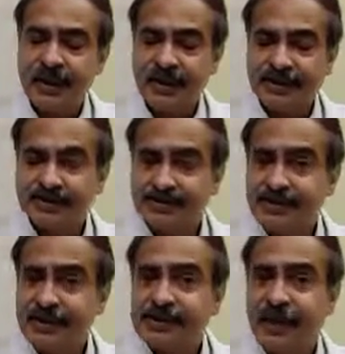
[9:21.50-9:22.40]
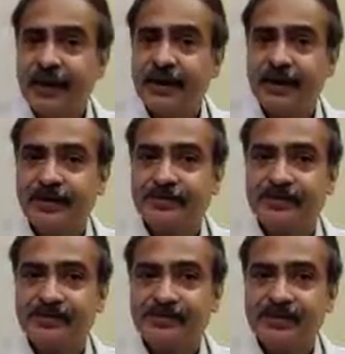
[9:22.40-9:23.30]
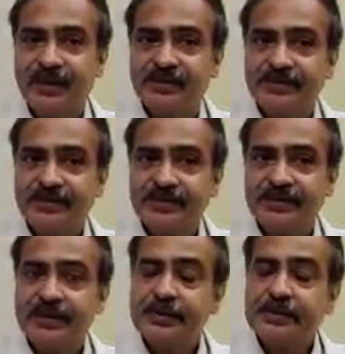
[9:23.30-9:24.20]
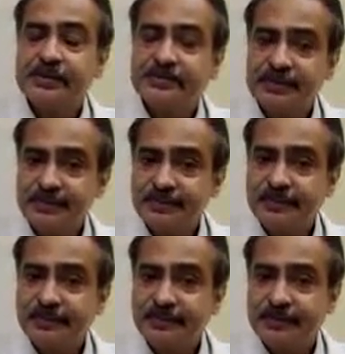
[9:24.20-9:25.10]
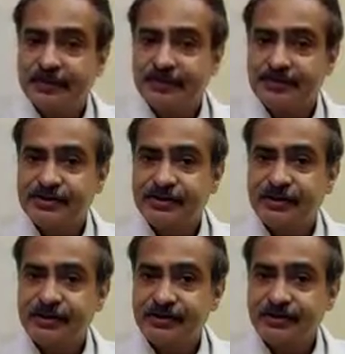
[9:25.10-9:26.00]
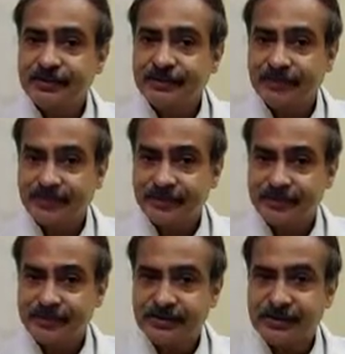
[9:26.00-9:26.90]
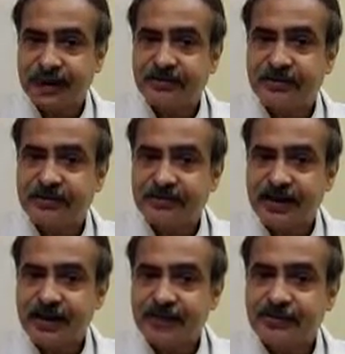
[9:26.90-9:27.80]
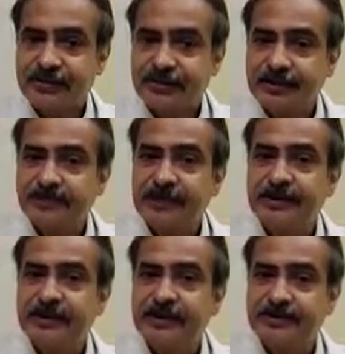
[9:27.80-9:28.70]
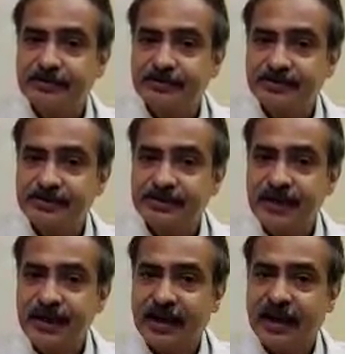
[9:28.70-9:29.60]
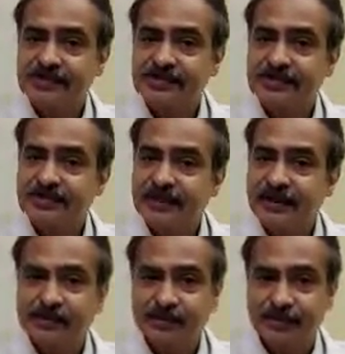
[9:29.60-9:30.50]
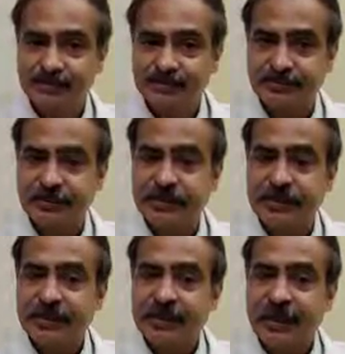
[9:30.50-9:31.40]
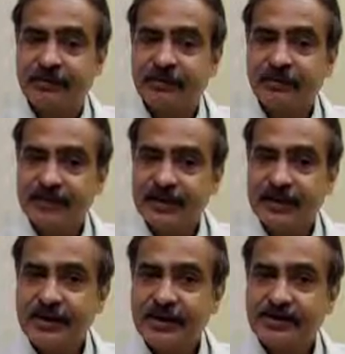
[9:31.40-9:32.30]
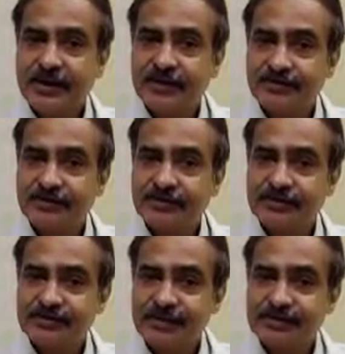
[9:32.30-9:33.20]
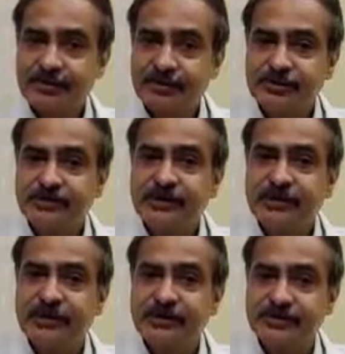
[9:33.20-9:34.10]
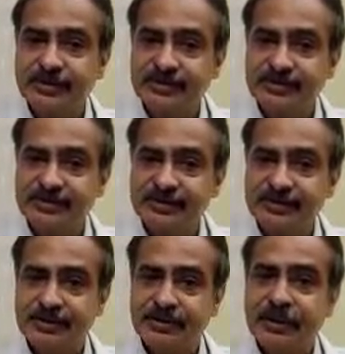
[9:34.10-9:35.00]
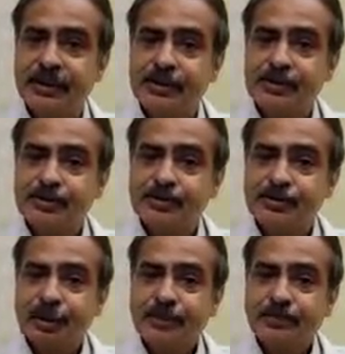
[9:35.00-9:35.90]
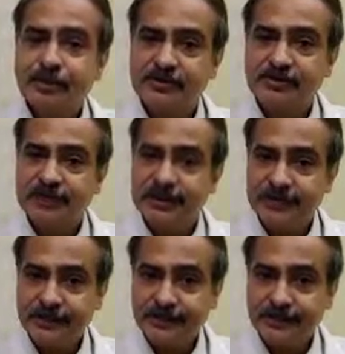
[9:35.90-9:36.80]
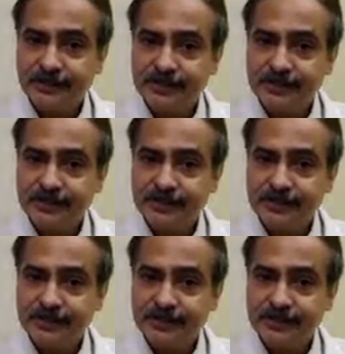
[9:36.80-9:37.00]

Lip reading: as soon as I diagnose that there is a threatened perforation or covered perforation, I will try to terminate the procedure as early as possible. I will try to achieve the best possible hemostasis in short possible time.